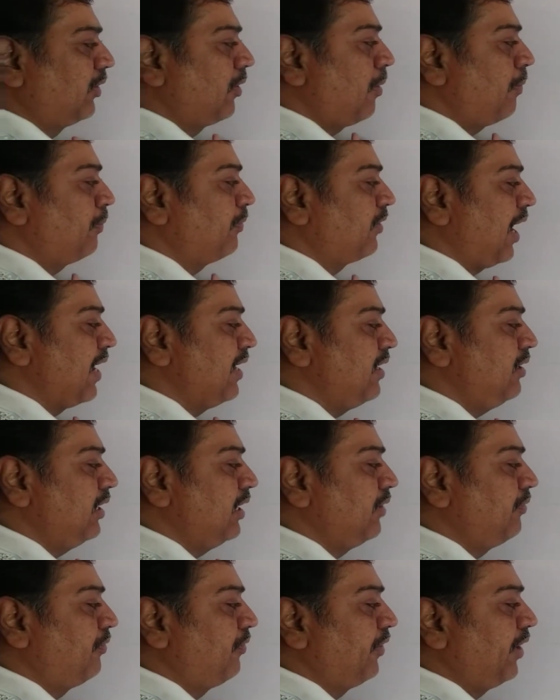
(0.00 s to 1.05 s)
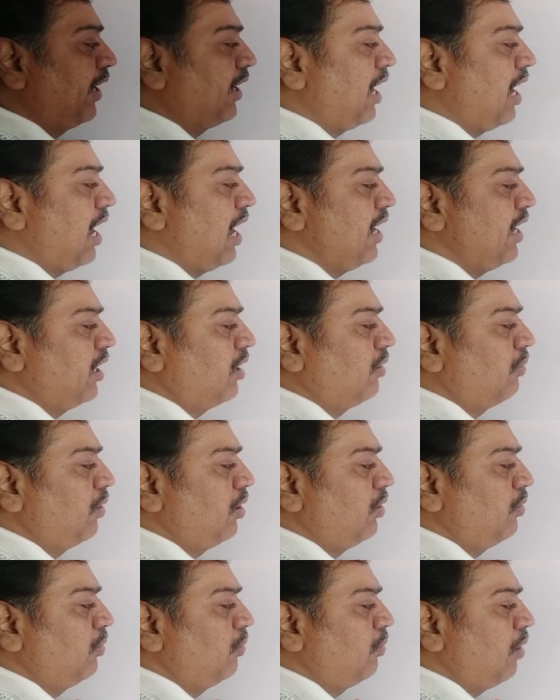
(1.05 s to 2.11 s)
of sine, if you take I equal
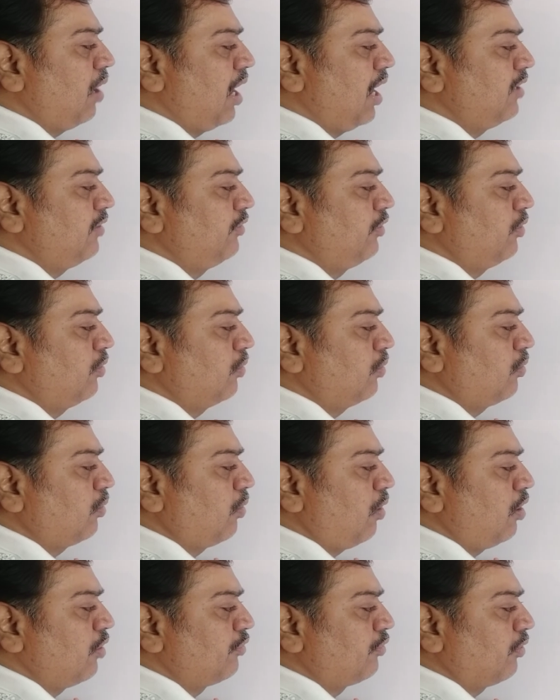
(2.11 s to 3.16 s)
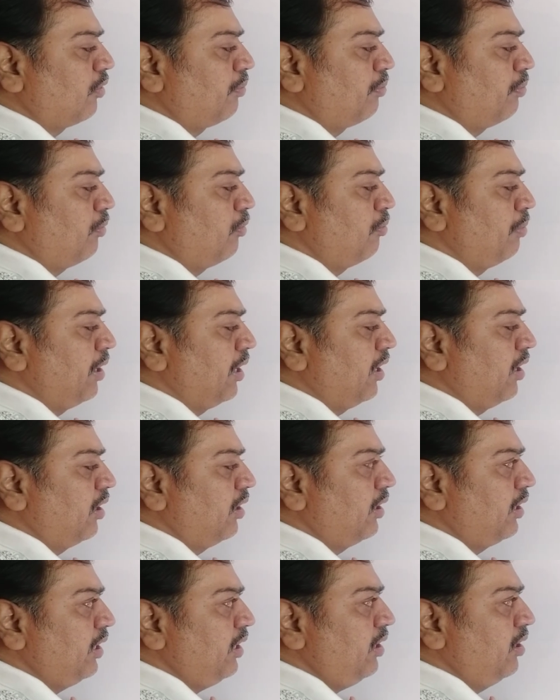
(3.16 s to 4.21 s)
to I0 cos of omega
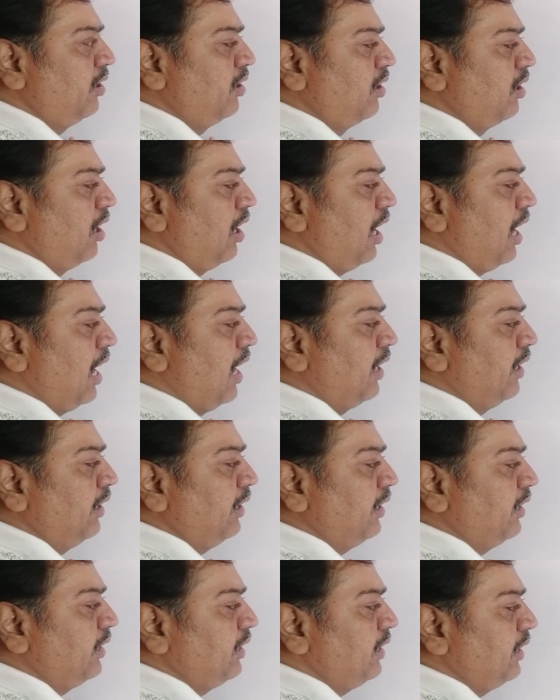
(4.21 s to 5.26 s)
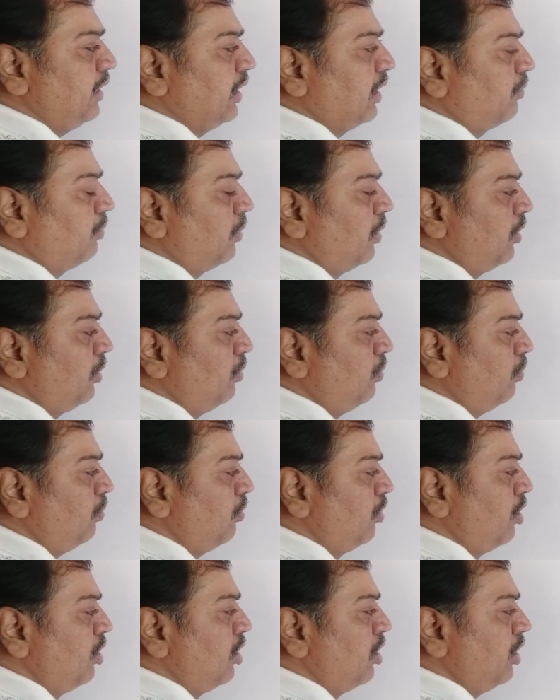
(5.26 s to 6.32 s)
t and E equal to
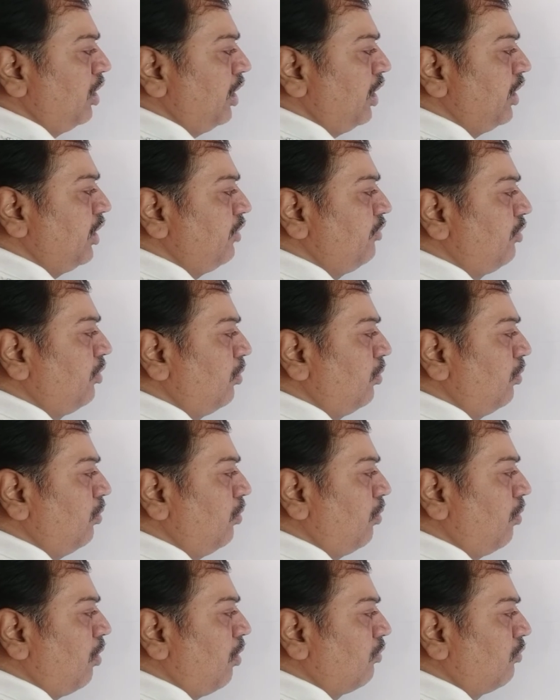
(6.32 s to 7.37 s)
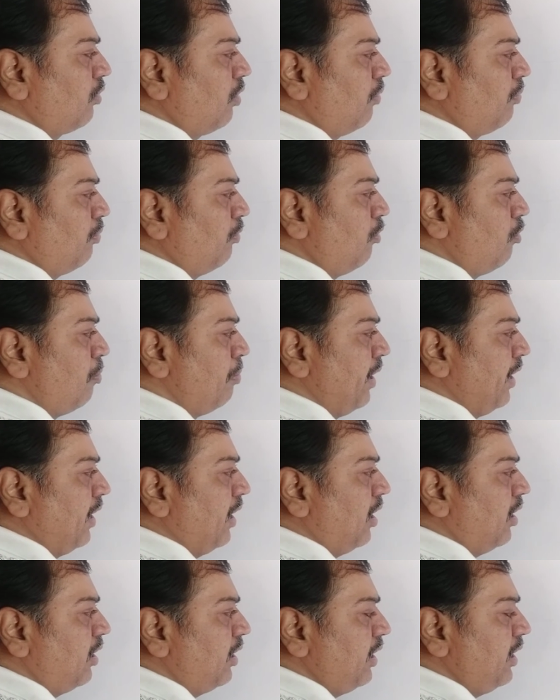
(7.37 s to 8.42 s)
E0 cos of
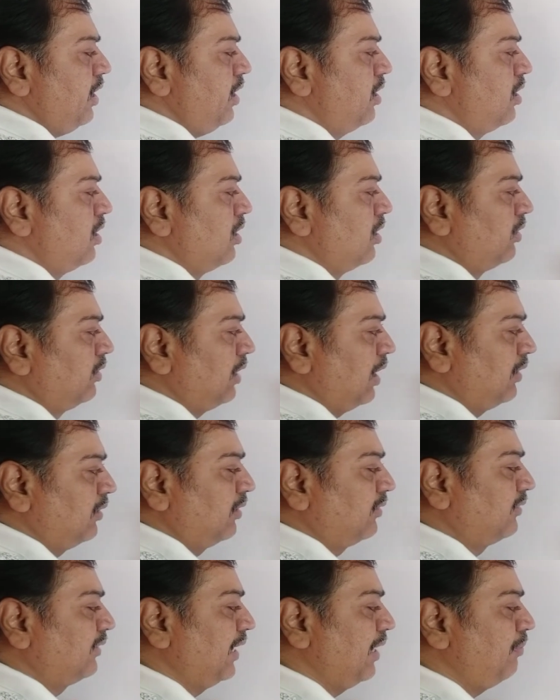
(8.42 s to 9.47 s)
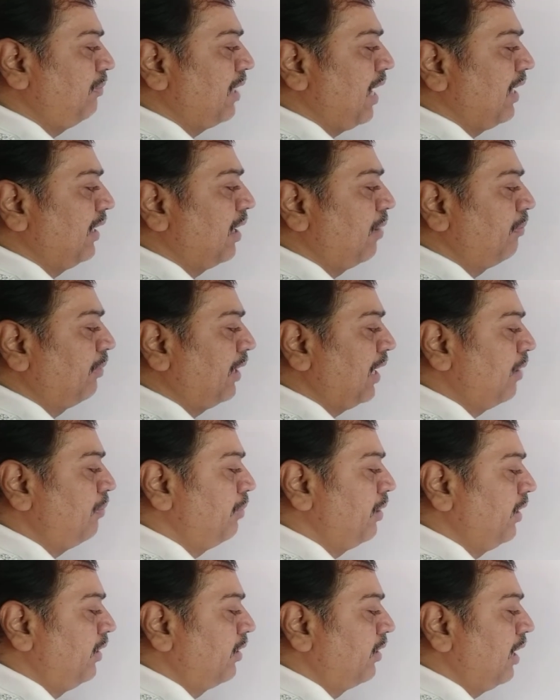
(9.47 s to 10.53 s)
omega t, then the same diagram can
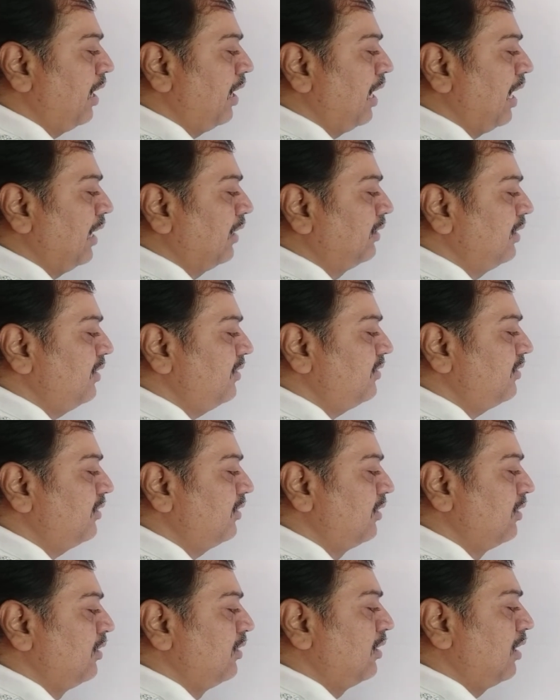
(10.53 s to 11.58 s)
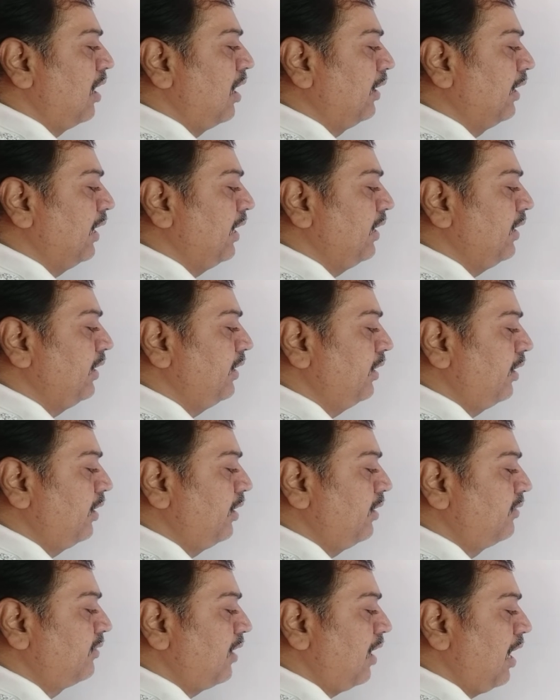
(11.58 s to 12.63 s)
be written like this. Again here it
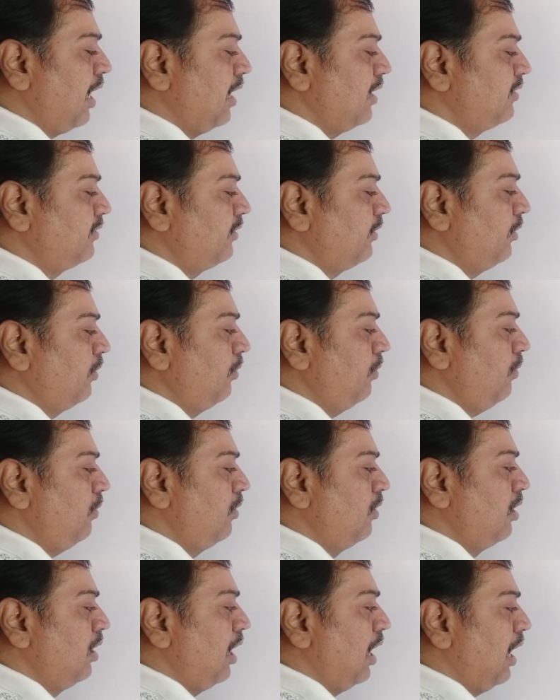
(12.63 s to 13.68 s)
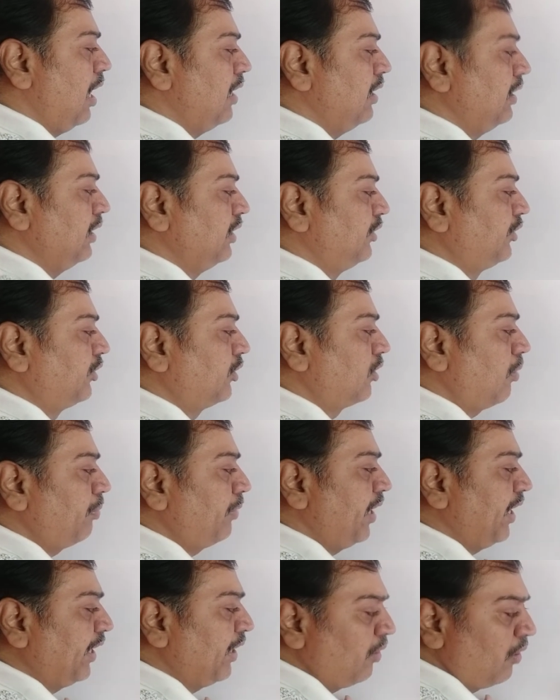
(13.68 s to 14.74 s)
is I0, and instead of
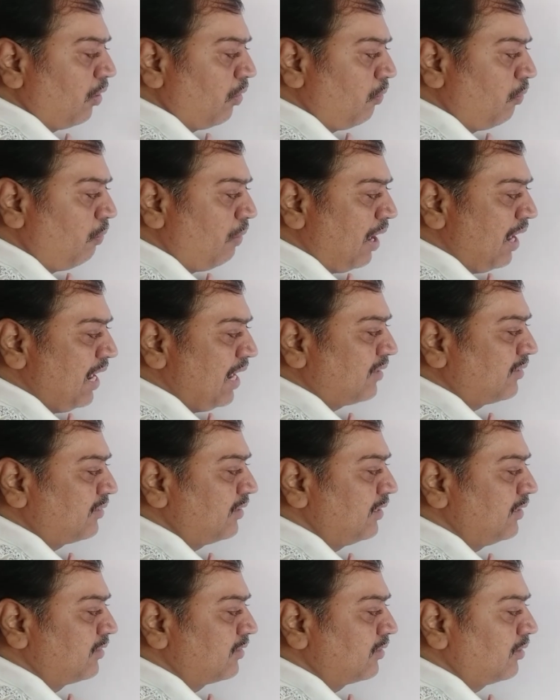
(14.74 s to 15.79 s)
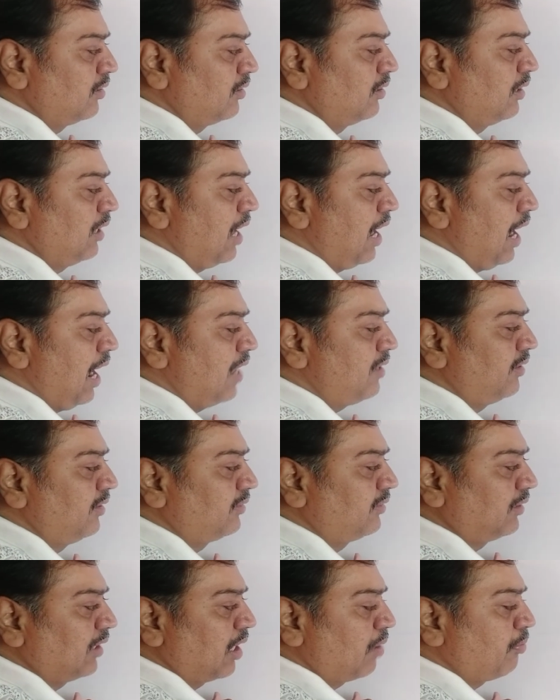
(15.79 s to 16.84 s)
taking along y-axis, as it is
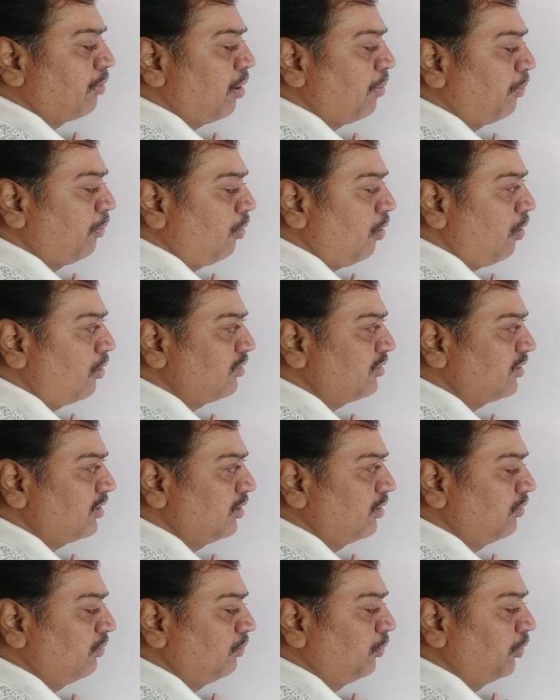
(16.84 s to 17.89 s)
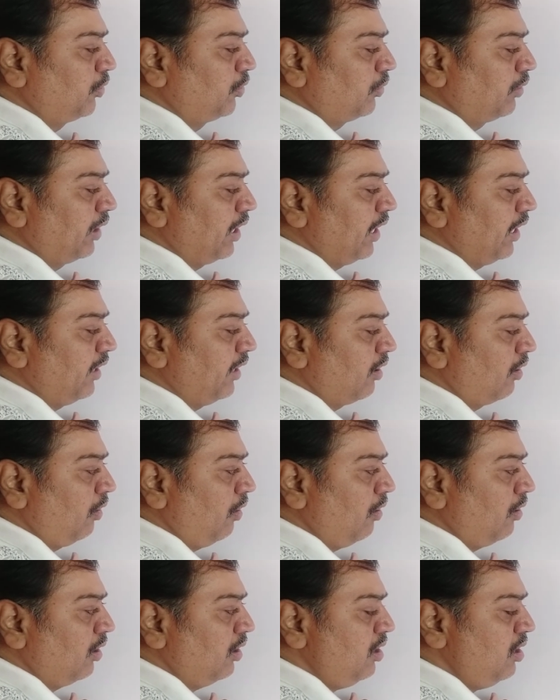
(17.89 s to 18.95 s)
term of cos, we should take it
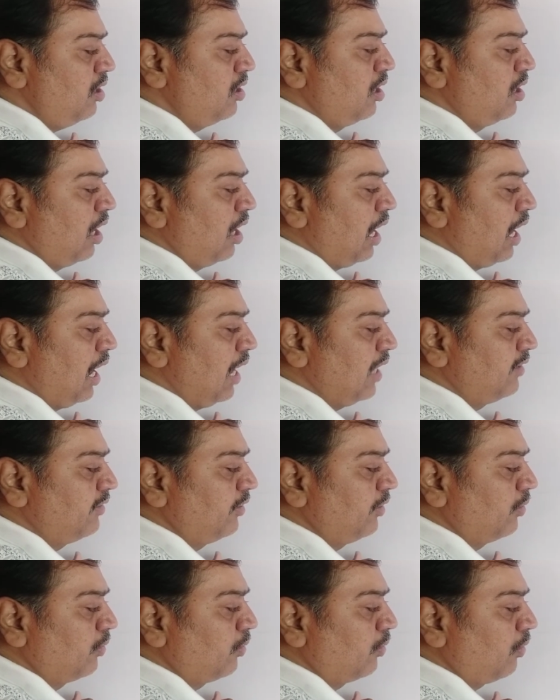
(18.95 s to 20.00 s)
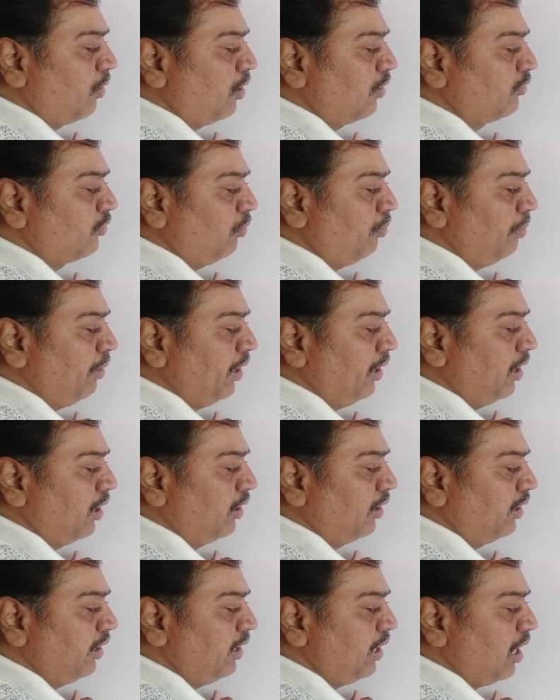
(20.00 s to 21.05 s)
along a I0 cos omega
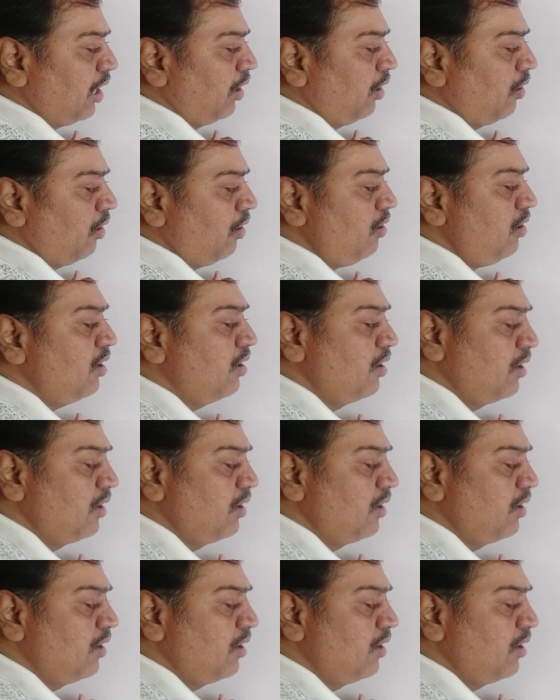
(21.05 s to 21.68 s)
t along